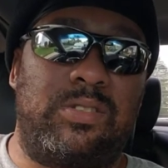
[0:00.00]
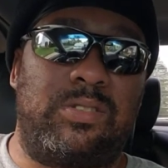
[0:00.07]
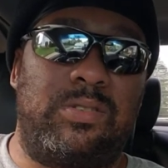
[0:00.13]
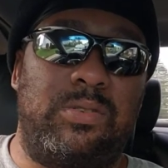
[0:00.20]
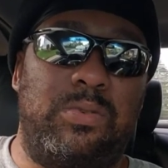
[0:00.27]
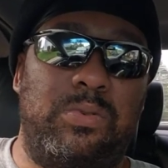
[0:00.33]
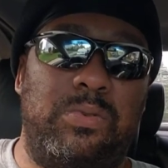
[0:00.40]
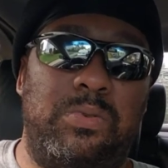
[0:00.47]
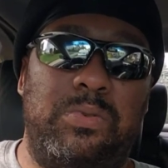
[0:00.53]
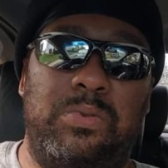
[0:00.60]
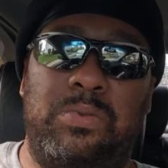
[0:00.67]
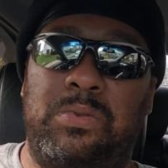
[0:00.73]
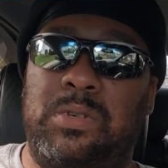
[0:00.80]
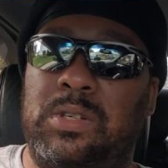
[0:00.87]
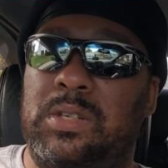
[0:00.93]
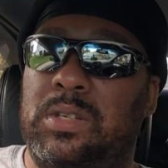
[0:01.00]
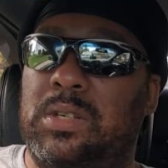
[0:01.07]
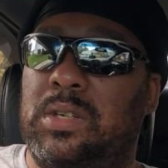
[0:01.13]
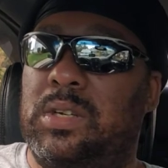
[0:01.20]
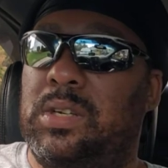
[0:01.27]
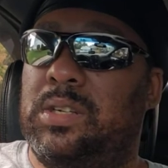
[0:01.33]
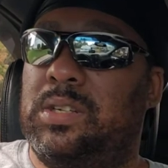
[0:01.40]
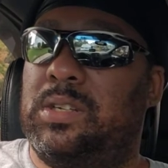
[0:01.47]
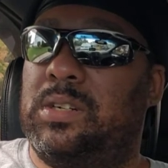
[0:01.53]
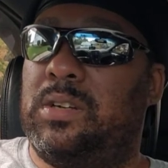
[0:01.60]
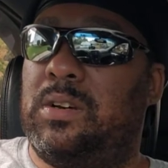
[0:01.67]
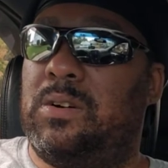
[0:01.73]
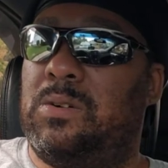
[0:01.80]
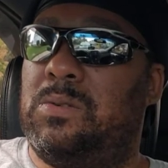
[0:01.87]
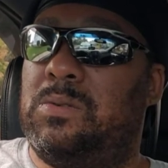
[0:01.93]
to you
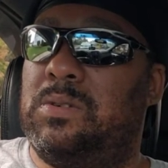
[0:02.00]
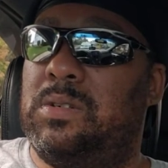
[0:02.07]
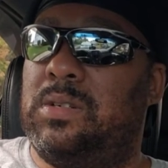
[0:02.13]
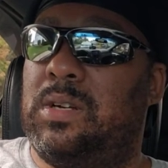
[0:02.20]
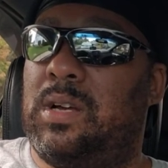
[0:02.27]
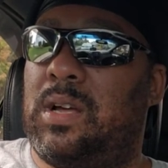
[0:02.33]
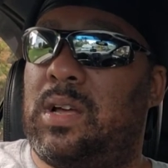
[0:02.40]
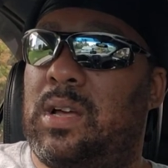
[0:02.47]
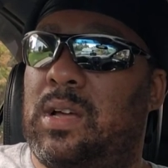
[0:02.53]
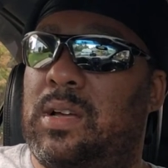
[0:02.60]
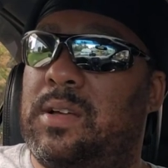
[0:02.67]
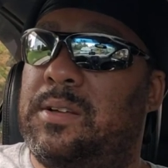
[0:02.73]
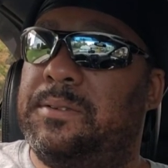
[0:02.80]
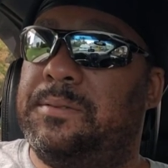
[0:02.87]
know uh,